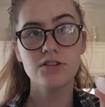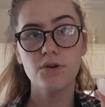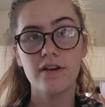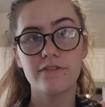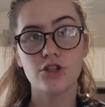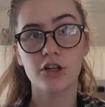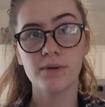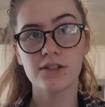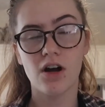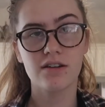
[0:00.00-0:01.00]
Also, I've tricked
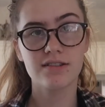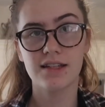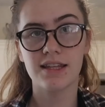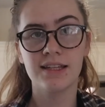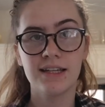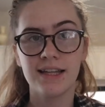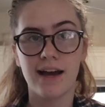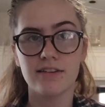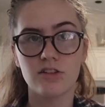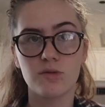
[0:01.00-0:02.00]
my dogs into thinking that
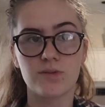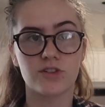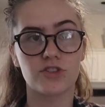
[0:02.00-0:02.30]
ice cubes are